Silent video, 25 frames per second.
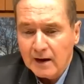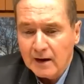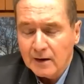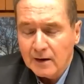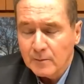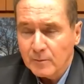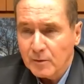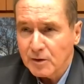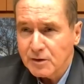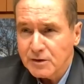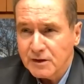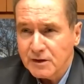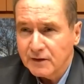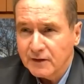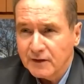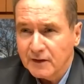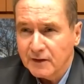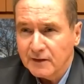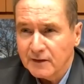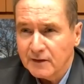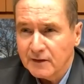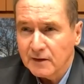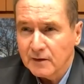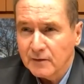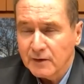emergency
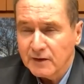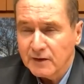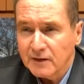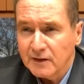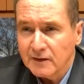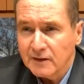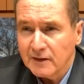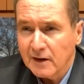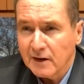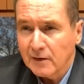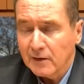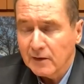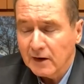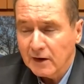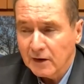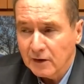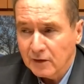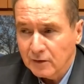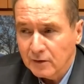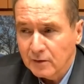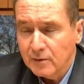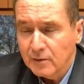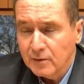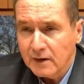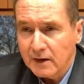services are
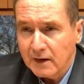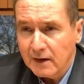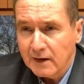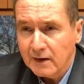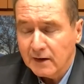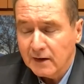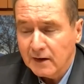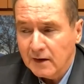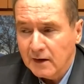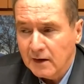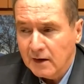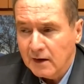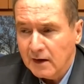included